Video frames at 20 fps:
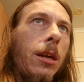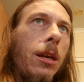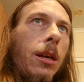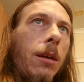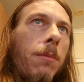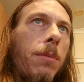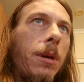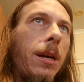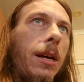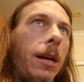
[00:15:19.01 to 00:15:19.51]

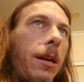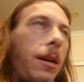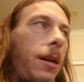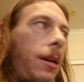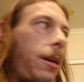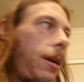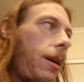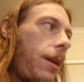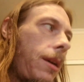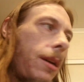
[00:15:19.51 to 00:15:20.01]
But
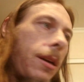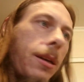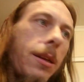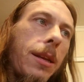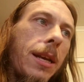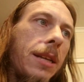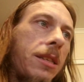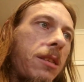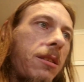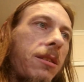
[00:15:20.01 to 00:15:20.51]

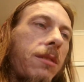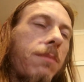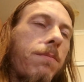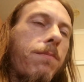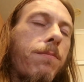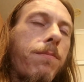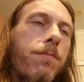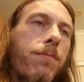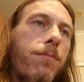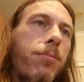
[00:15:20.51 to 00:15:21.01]
that's
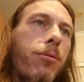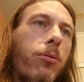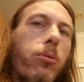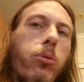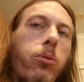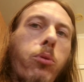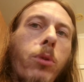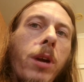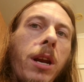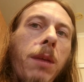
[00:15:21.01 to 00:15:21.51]

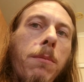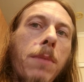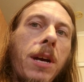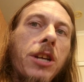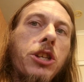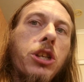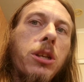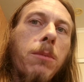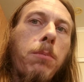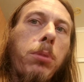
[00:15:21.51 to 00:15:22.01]
pretty
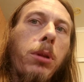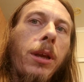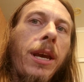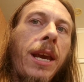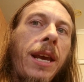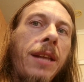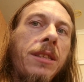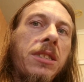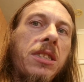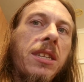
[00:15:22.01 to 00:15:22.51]
much the
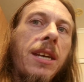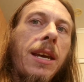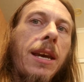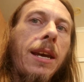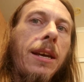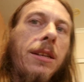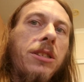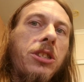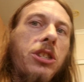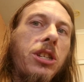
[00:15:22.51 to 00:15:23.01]
plans there.
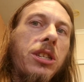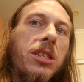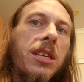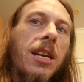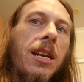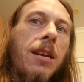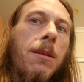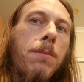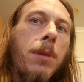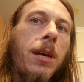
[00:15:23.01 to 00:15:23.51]
It's just going
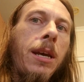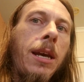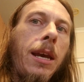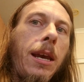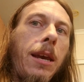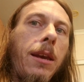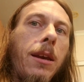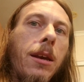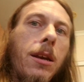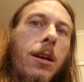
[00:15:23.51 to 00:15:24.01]
to
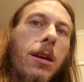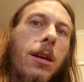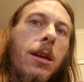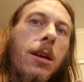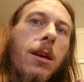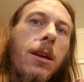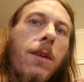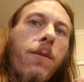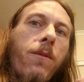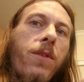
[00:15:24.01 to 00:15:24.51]
be
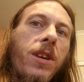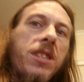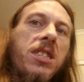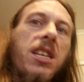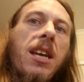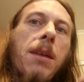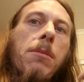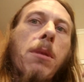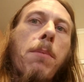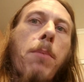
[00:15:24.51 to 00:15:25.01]

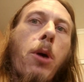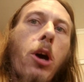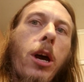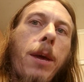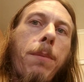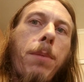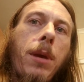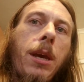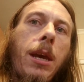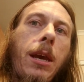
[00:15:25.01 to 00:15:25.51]
fixing up the
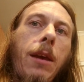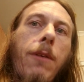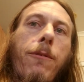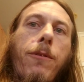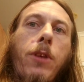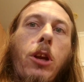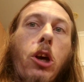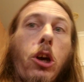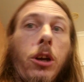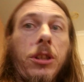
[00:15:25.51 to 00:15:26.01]
piping for
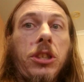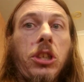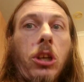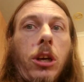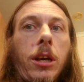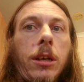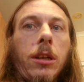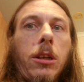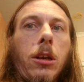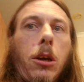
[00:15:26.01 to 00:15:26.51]
the hot
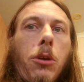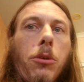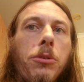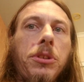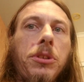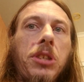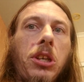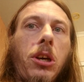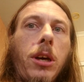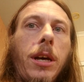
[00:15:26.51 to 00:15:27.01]
side and cold
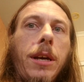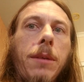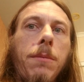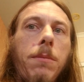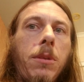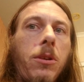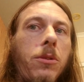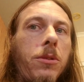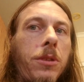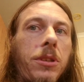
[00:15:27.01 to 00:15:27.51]
side,
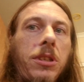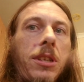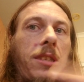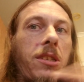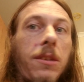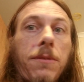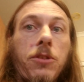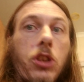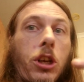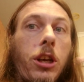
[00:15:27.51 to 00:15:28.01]
because as
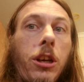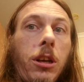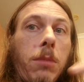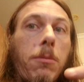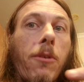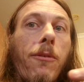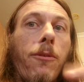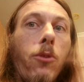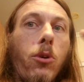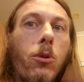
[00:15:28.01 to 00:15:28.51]
I've shown you
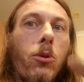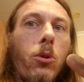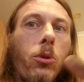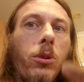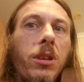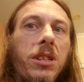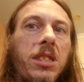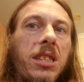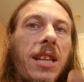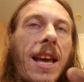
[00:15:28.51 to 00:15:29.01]
before, all the
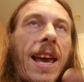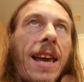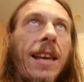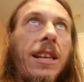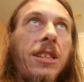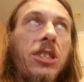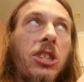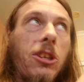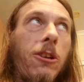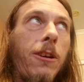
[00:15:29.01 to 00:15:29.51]
slag
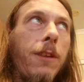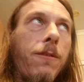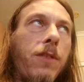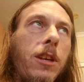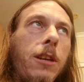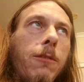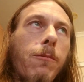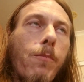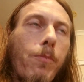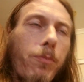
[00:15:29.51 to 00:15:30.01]
inside of
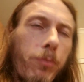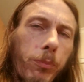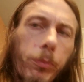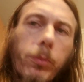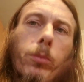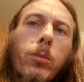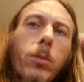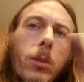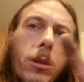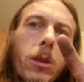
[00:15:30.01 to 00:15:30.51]
it,
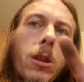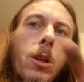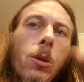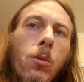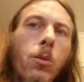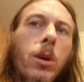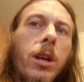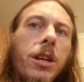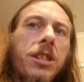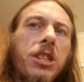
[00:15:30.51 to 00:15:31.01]

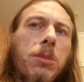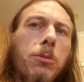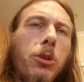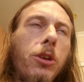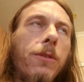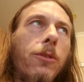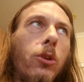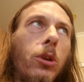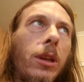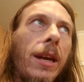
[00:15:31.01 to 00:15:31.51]
we're going to
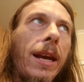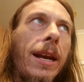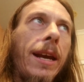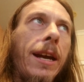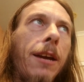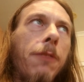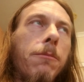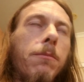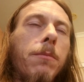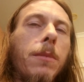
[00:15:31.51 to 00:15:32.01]
smooth all that
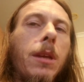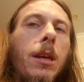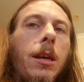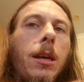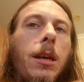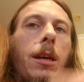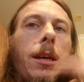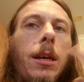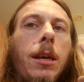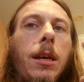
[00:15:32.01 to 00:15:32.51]
out.
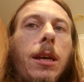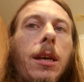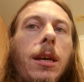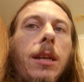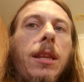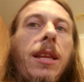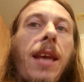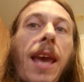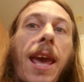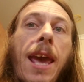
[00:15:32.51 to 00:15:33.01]

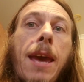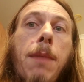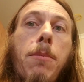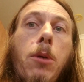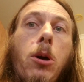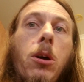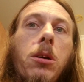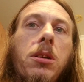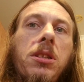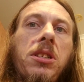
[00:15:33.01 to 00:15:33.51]
The
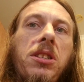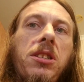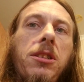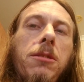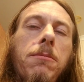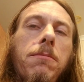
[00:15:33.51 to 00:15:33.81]
airbox,